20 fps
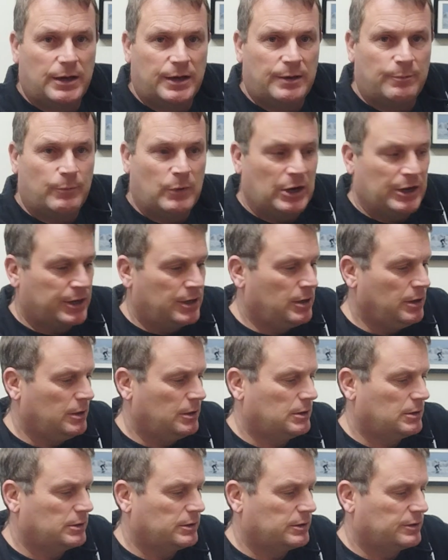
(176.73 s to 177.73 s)
in my
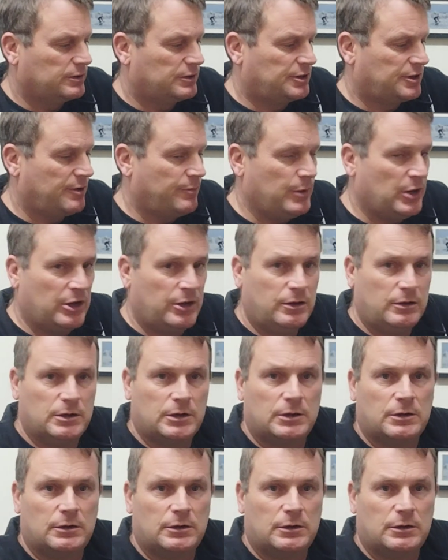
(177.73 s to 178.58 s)
summer,